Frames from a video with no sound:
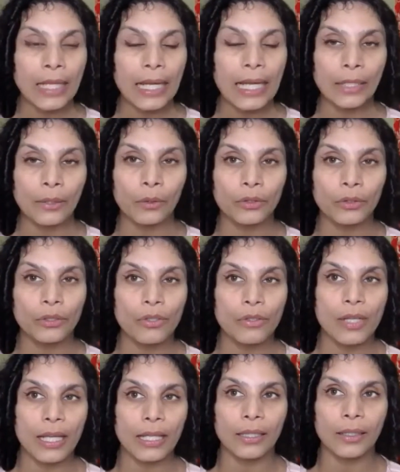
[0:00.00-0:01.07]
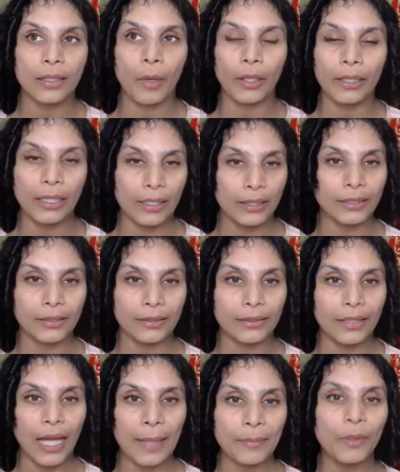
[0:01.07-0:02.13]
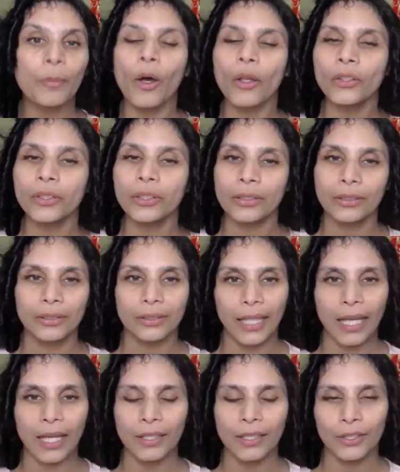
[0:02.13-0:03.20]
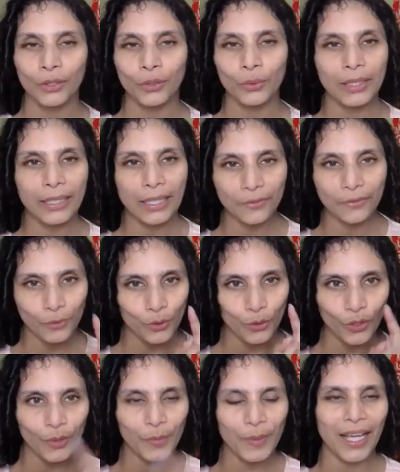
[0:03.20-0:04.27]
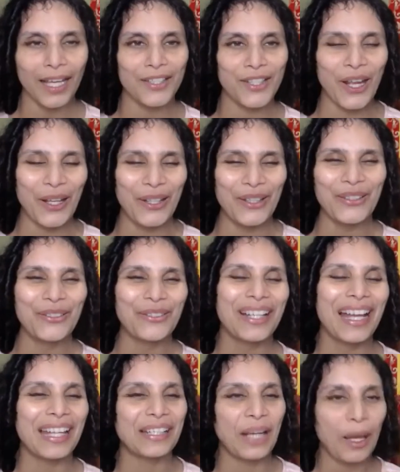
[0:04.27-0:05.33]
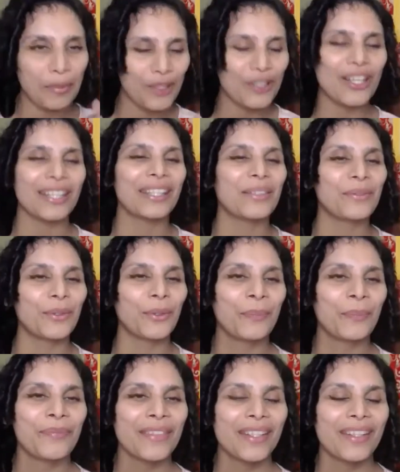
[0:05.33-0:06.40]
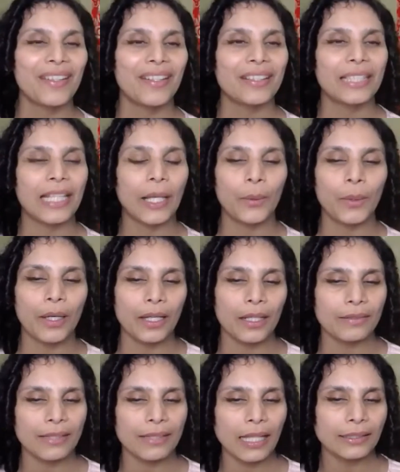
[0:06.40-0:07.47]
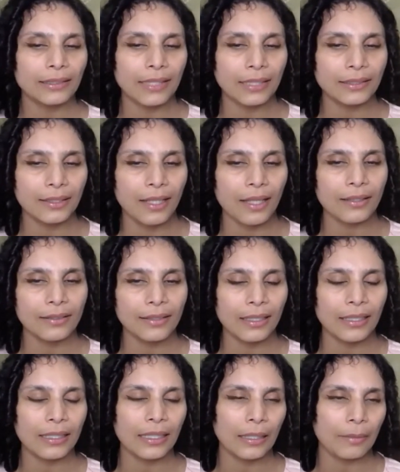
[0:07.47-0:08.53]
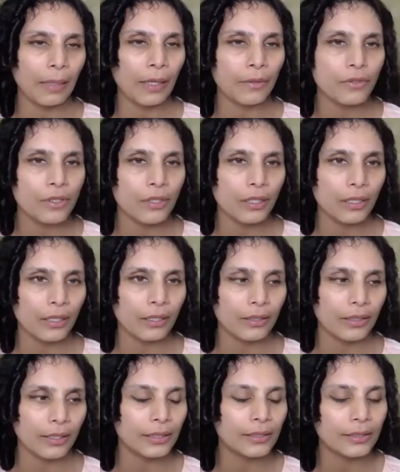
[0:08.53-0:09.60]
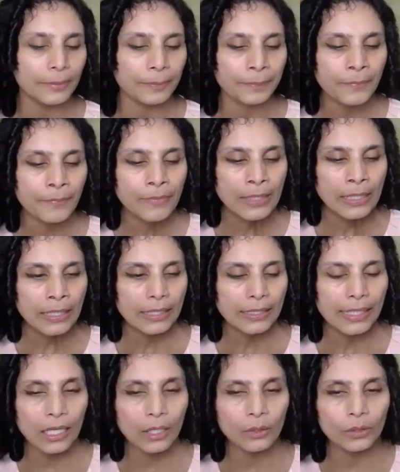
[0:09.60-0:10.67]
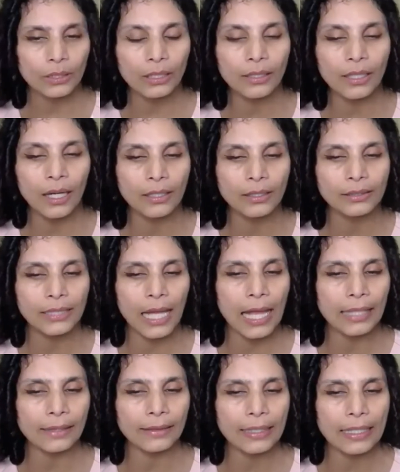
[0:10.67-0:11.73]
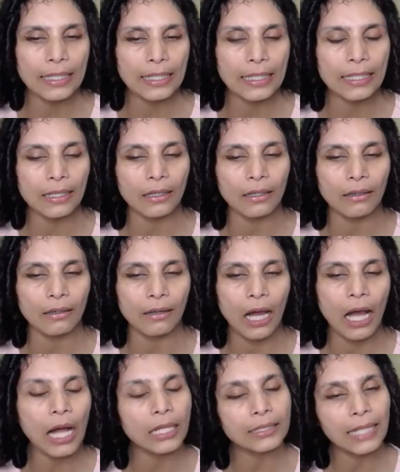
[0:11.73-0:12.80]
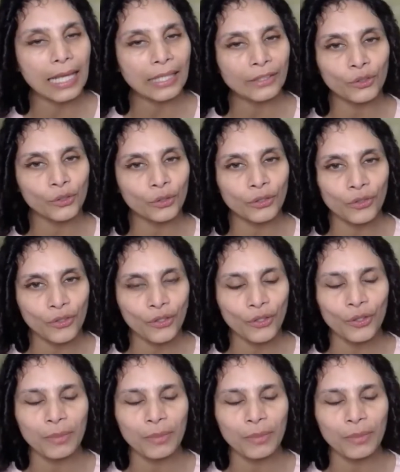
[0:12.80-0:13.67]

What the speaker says: And also to tell the body, listen, I'm the boss. Yeah, you will get food only when I tell you and how much I give you. So that's another thing about the system. Now, the lungs and the heart has to continue,